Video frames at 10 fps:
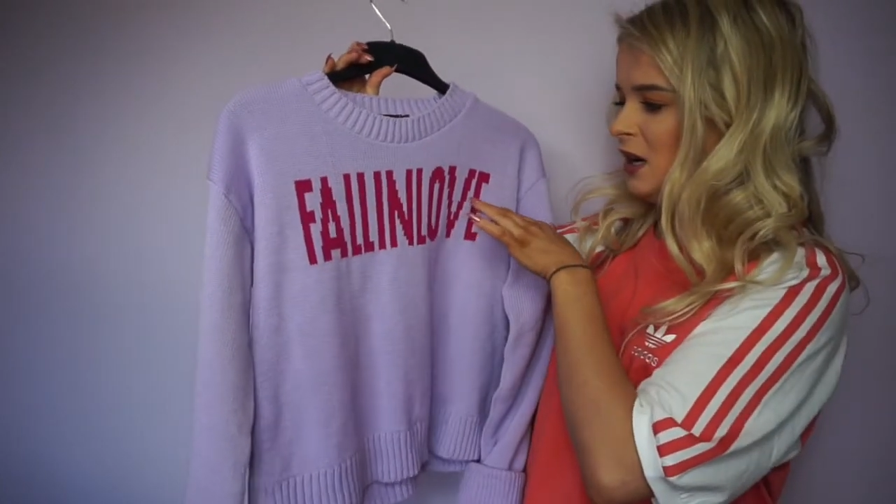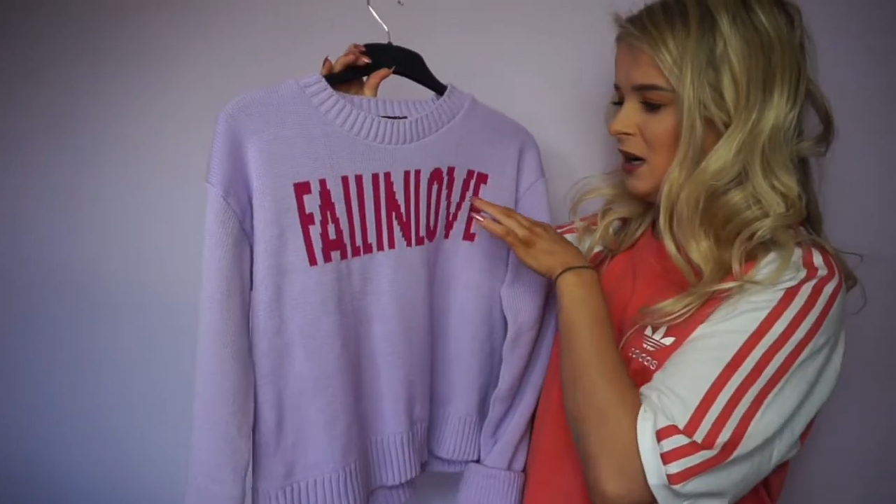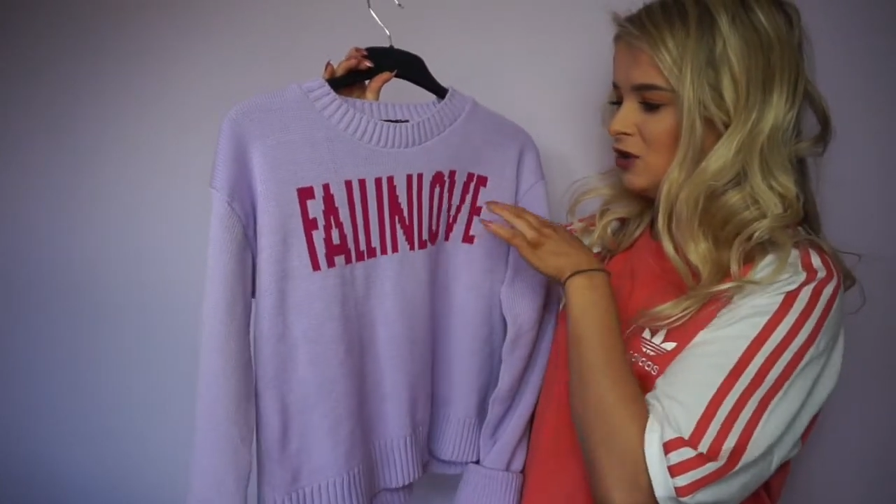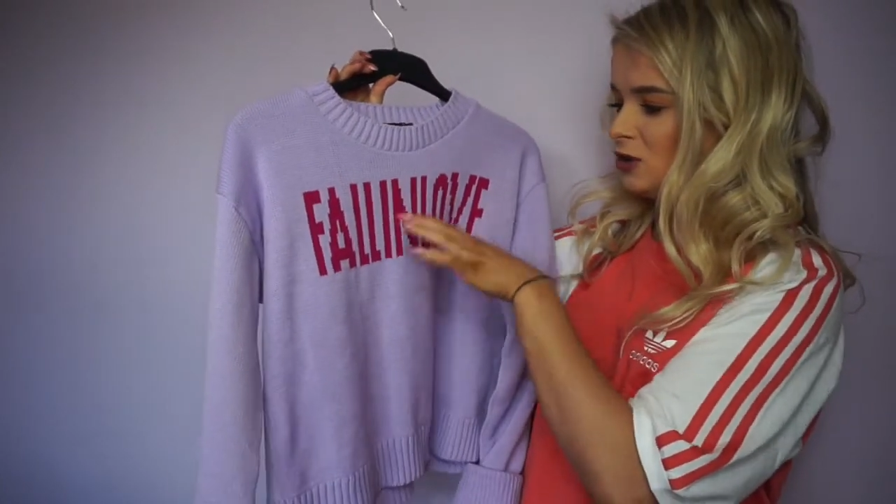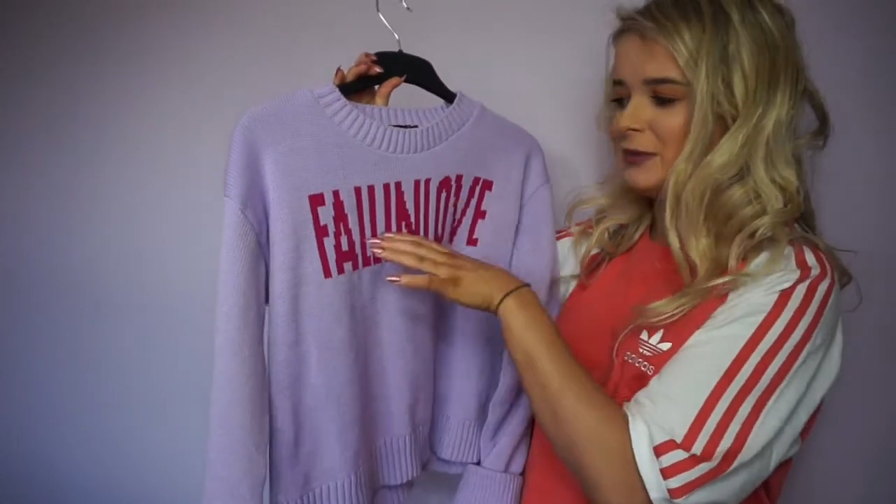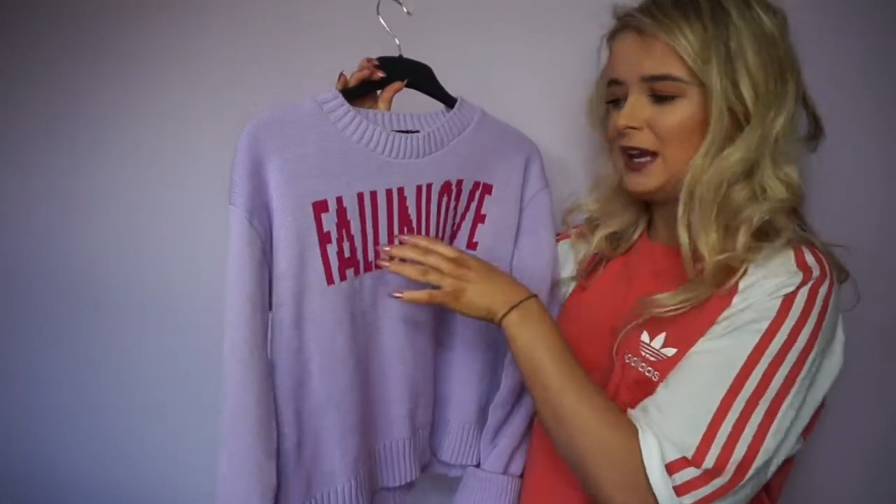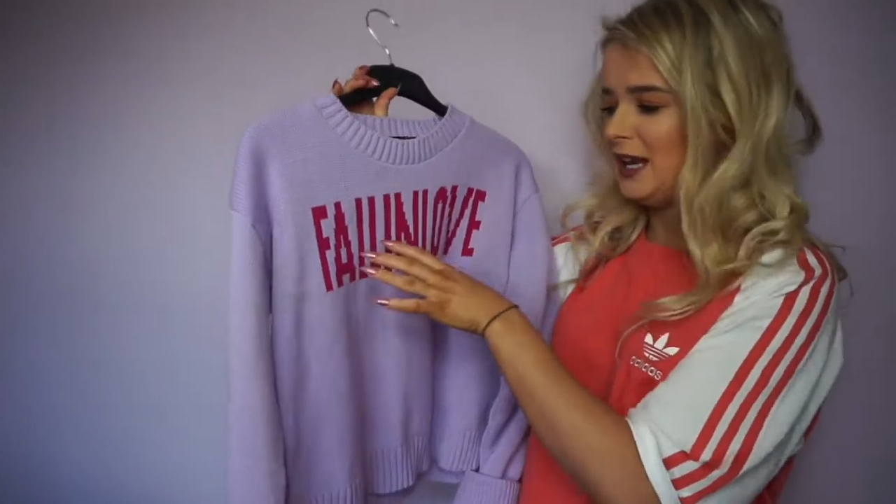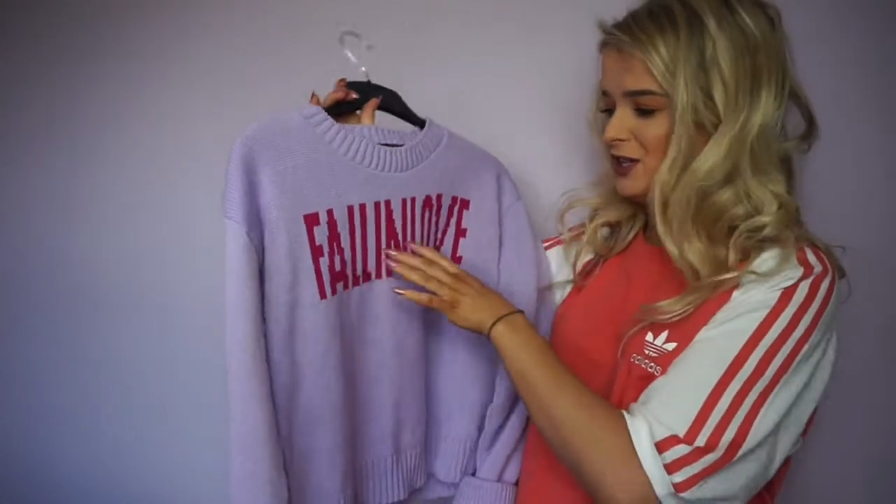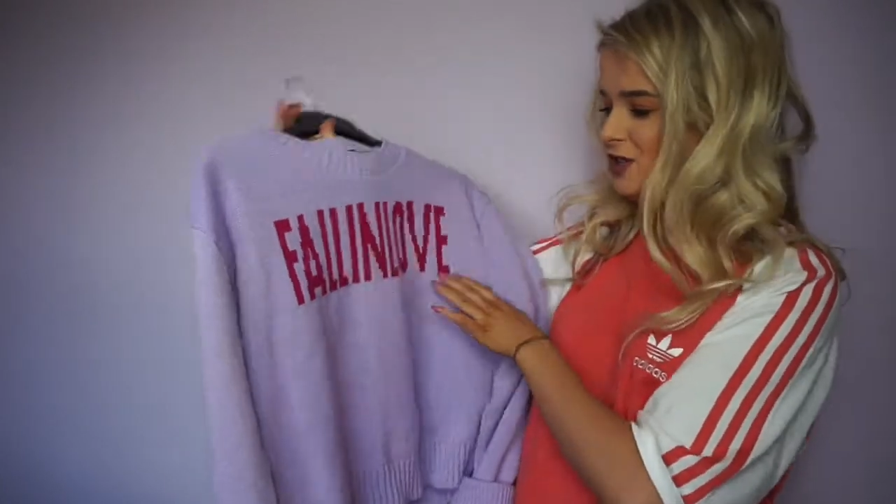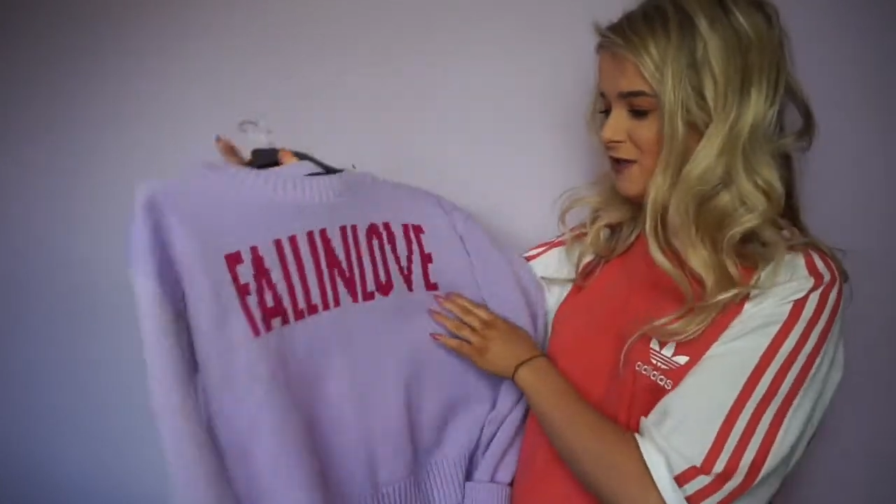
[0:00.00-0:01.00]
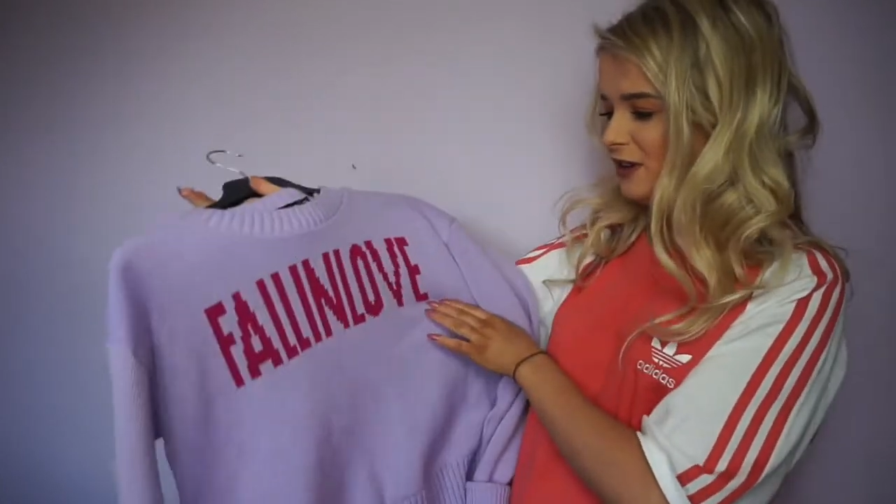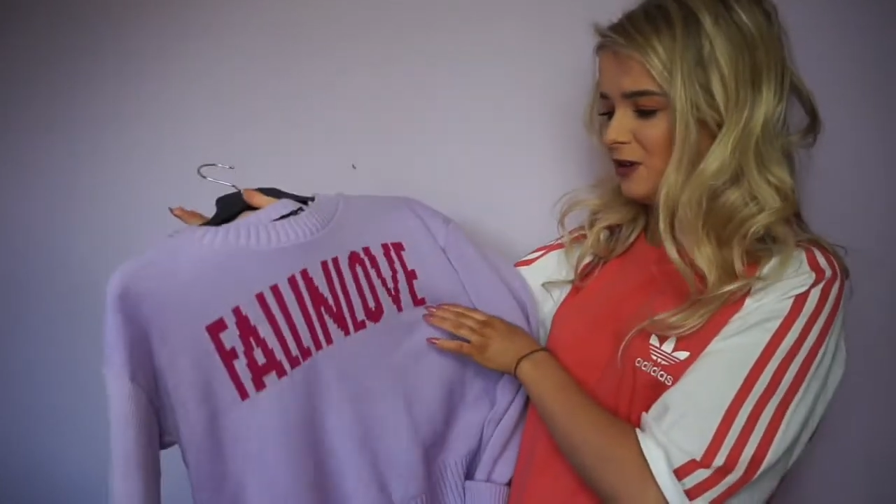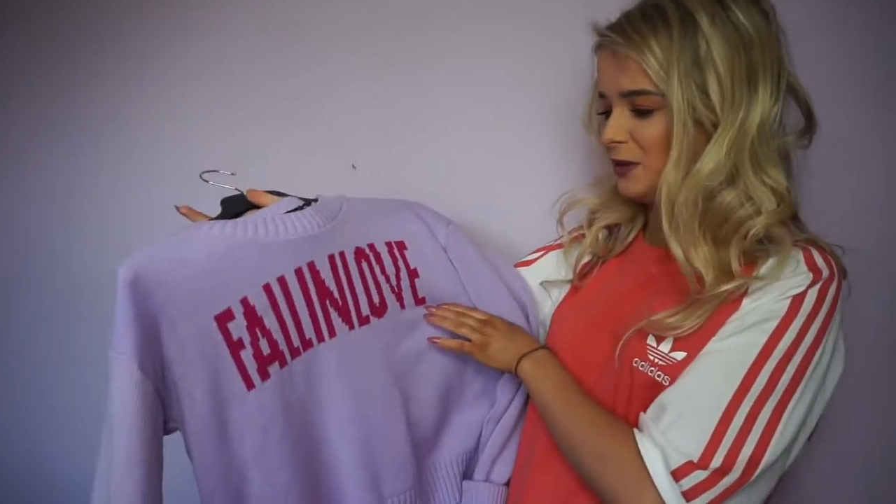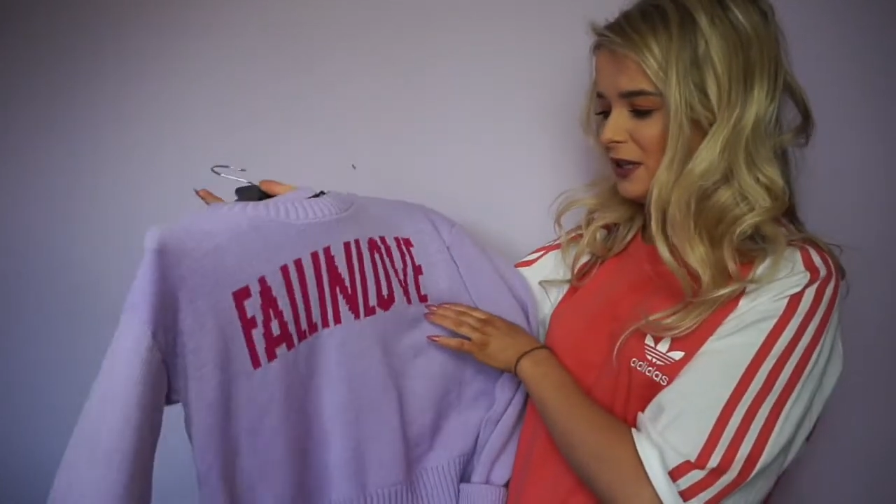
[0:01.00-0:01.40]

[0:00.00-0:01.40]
It took me ages to figure out what